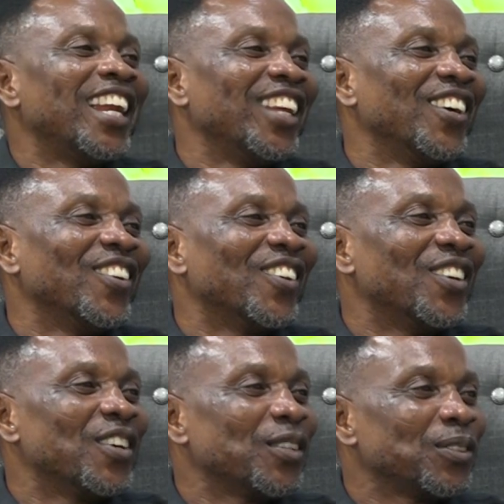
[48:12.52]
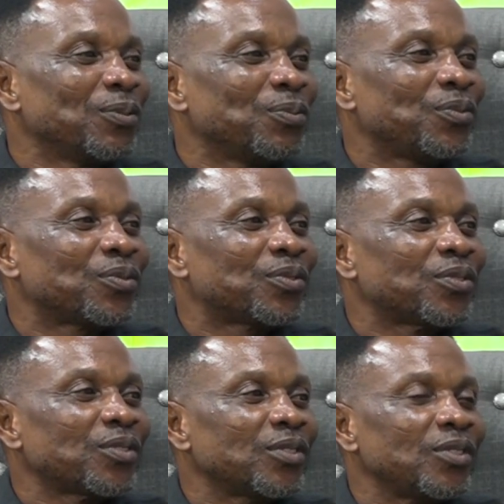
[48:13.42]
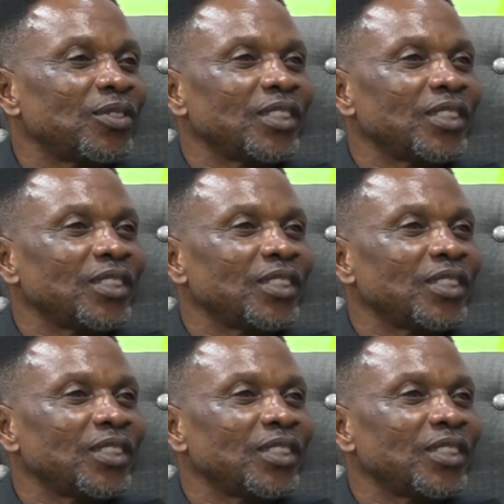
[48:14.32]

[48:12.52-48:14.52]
Na ya dey na obo na mama McBrady.